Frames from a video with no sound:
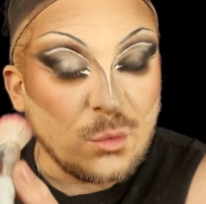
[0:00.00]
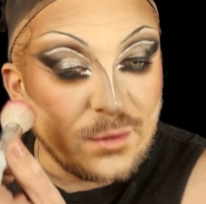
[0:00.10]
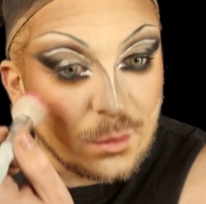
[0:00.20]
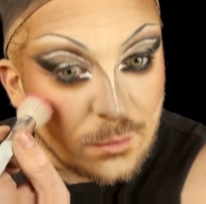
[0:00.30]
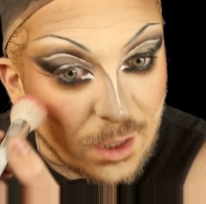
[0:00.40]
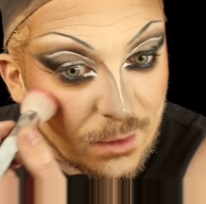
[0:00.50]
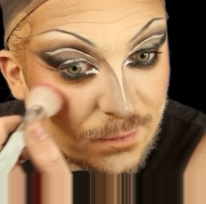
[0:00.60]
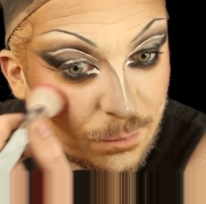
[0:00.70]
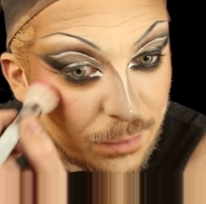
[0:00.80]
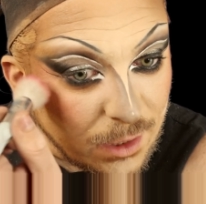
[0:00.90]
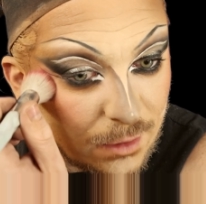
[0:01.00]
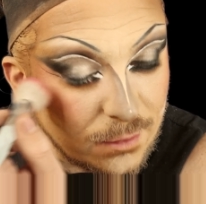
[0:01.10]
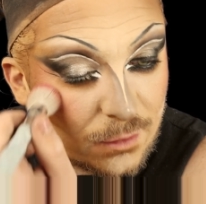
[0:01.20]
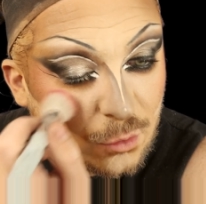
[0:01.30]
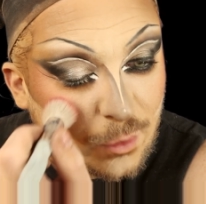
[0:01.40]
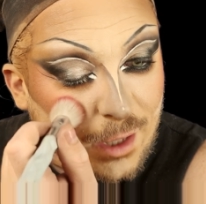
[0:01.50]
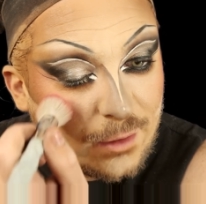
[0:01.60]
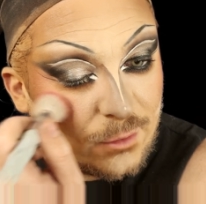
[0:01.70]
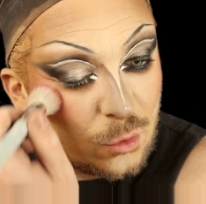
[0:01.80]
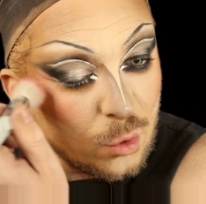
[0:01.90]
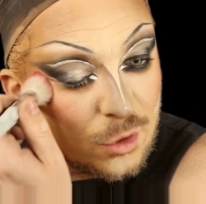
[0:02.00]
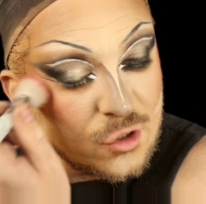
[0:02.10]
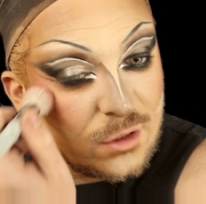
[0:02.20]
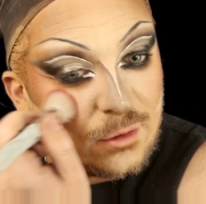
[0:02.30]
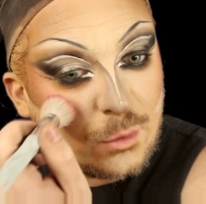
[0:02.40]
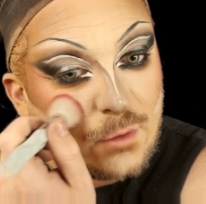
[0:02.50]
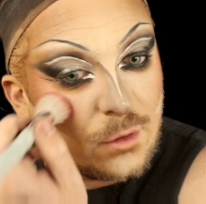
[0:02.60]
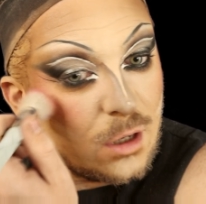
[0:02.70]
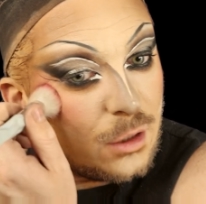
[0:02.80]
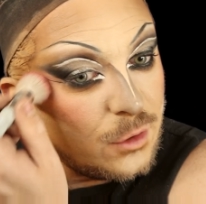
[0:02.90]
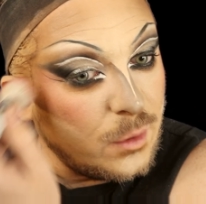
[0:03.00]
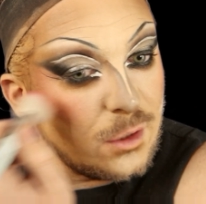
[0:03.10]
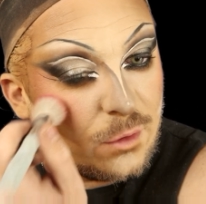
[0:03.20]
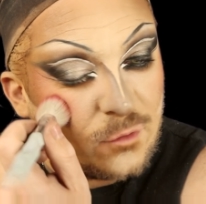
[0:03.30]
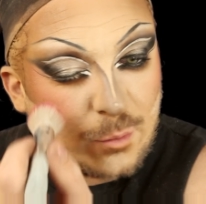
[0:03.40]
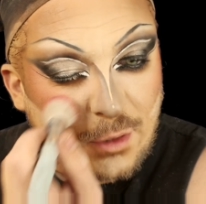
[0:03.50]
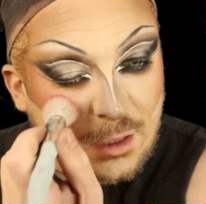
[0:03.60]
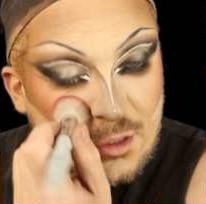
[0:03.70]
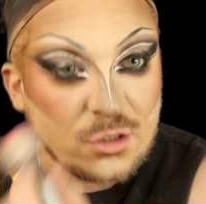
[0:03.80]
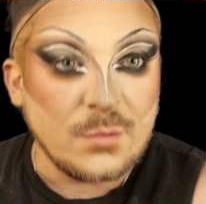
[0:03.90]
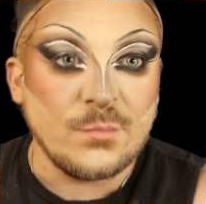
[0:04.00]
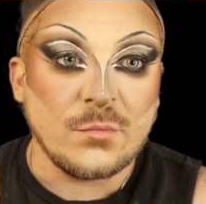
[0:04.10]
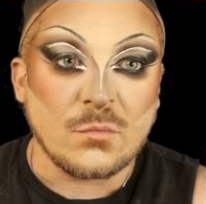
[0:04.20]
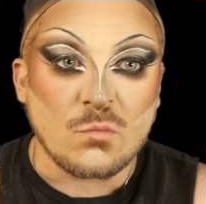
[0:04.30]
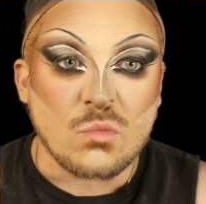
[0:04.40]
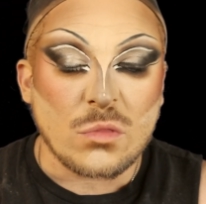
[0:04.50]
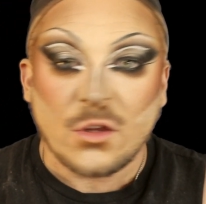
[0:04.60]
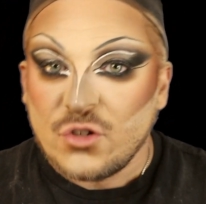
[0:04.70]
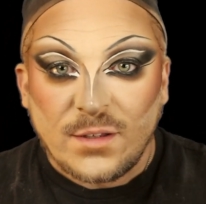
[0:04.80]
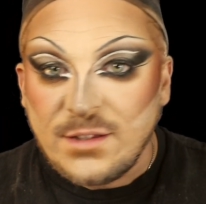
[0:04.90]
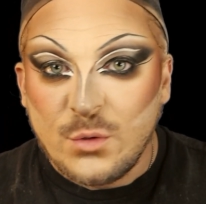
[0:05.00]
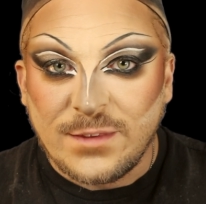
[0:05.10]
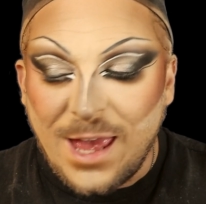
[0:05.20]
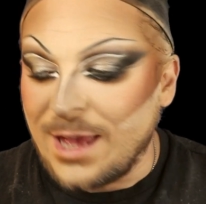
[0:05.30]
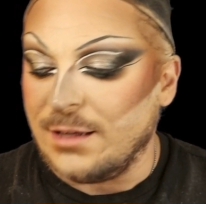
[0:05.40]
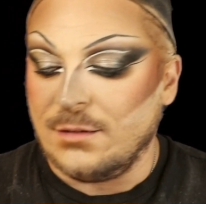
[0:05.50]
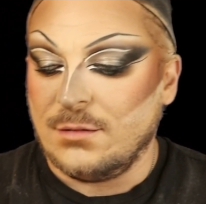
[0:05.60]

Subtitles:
some nice pinks and reds or oranges or whatever color you want to use for blush, just use that.